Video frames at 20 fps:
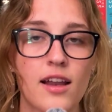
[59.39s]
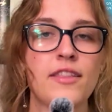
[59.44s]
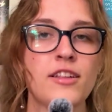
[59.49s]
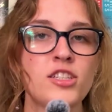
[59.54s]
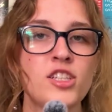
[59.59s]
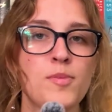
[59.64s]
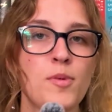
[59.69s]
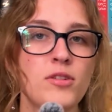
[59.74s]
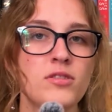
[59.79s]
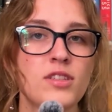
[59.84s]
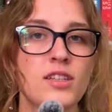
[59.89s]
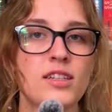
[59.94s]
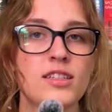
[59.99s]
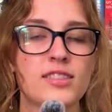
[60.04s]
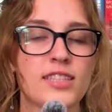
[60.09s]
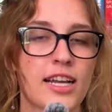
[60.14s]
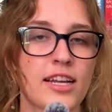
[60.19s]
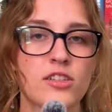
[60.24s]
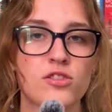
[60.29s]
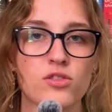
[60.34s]
And then she posted a
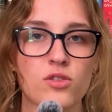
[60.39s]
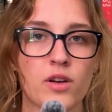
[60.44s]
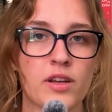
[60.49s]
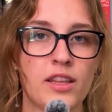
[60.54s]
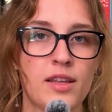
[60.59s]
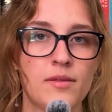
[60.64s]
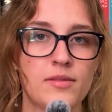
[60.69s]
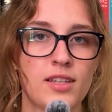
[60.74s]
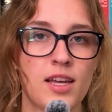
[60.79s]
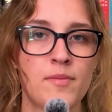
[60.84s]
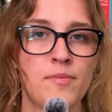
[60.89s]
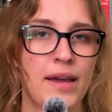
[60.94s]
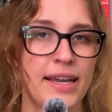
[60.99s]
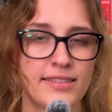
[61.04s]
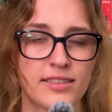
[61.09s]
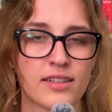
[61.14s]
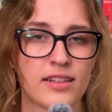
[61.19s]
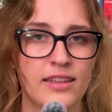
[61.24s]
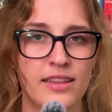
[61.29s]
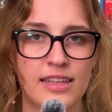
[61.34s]
second story that said
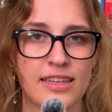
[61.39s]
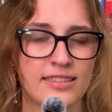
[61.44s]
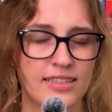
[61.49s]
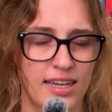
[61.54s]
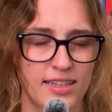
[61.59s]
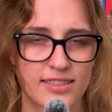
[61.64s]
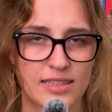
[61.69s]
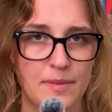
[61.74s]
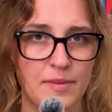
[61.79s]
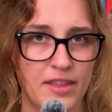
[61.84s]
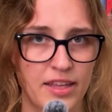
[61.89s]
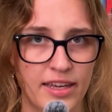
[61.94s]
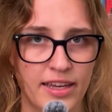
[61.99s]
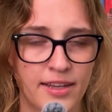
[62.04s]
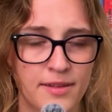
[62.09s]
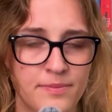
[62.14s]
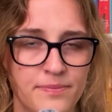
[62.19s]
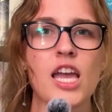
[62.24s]
basically the exact same thing.